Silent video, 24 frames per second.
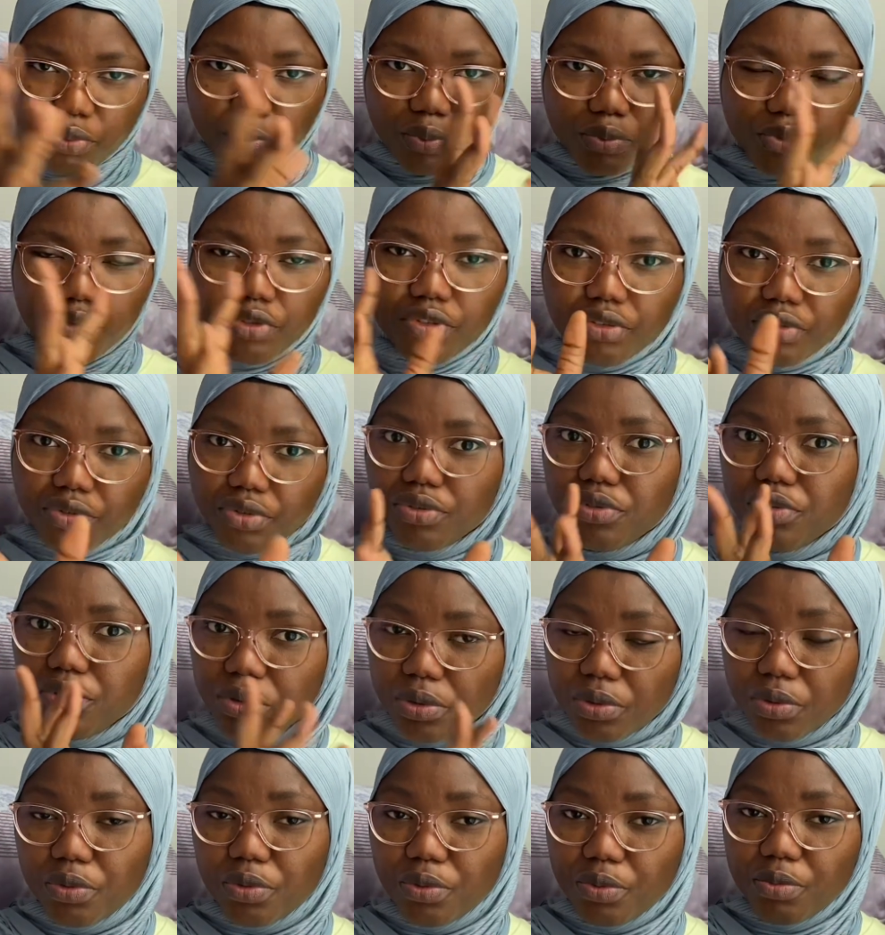those
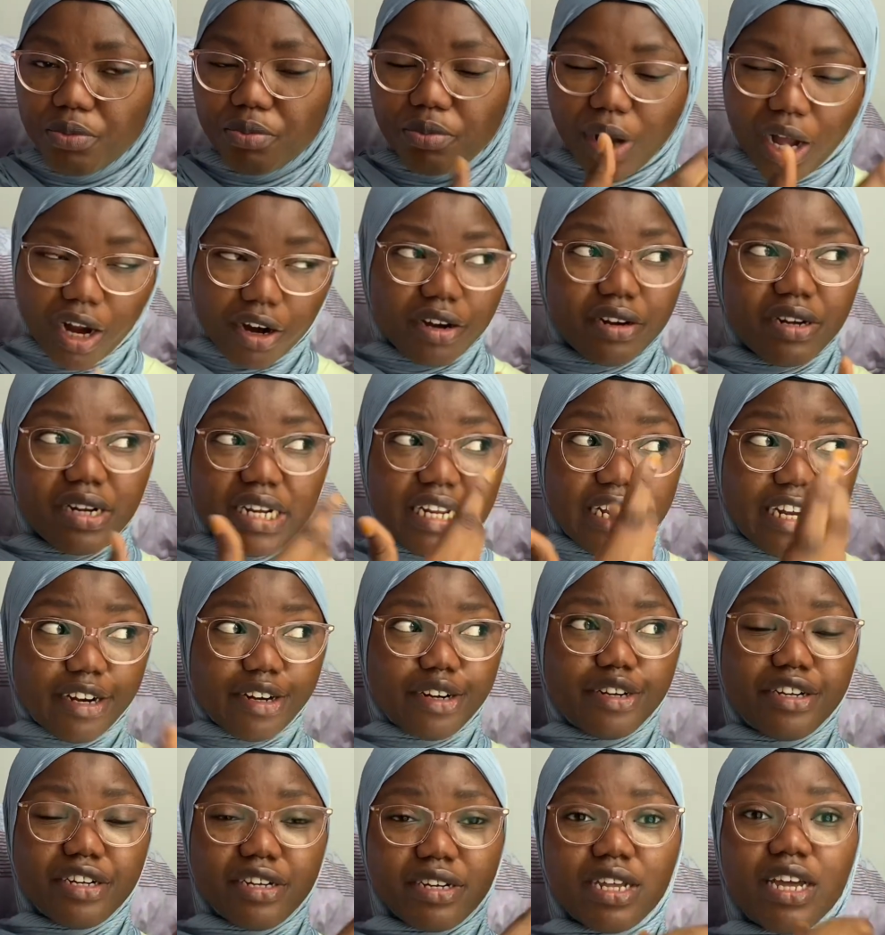two
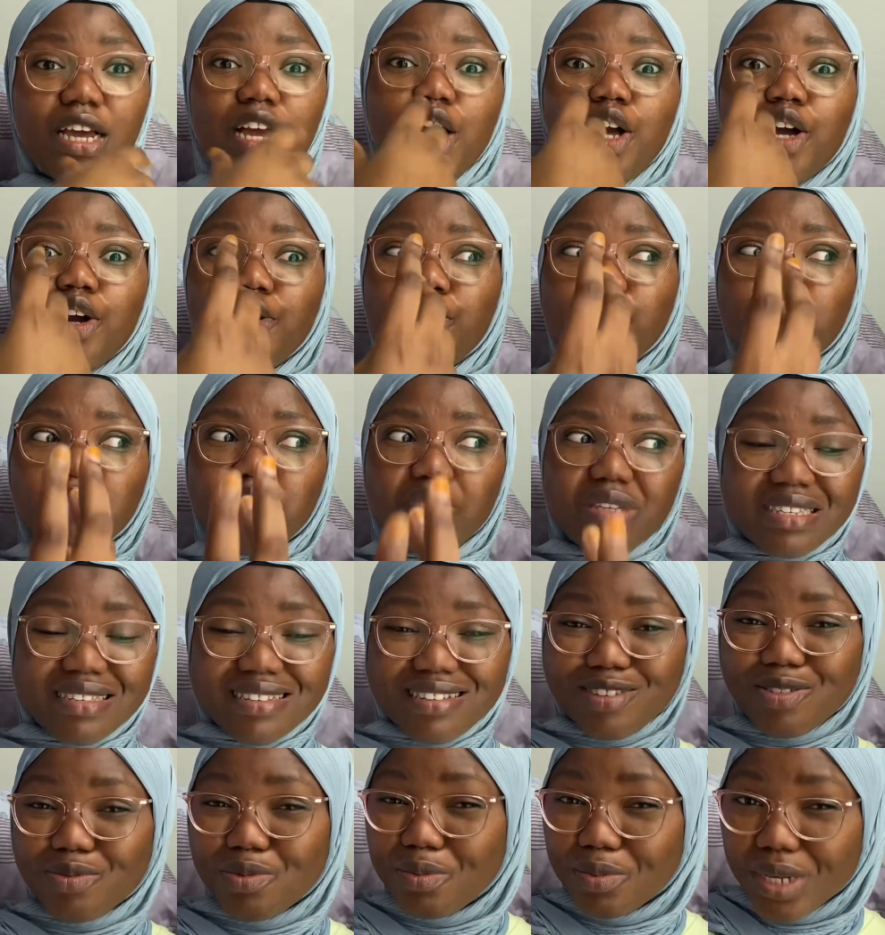pioneering
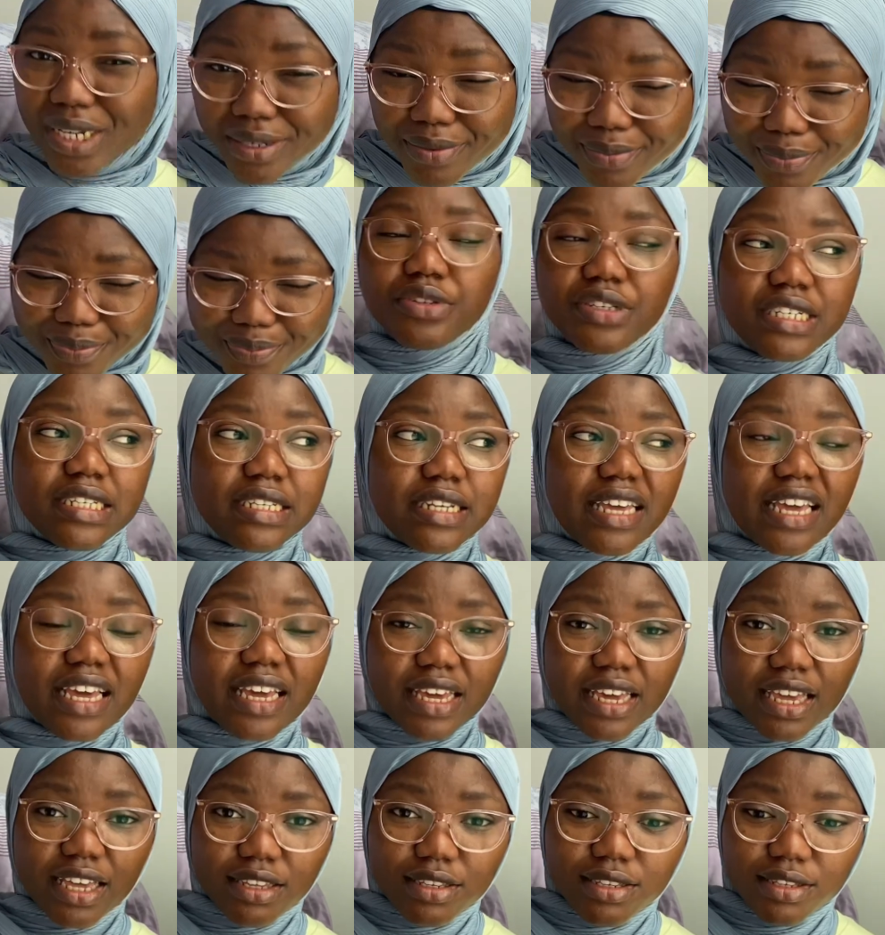businesswomen in the hair
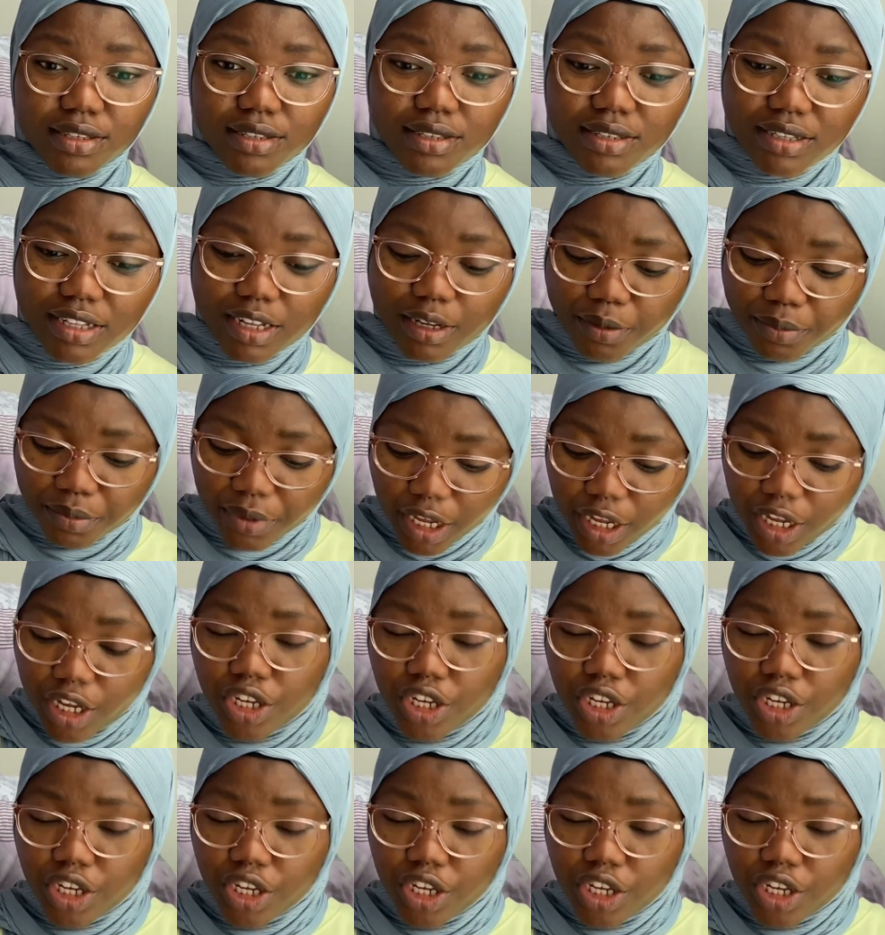care system.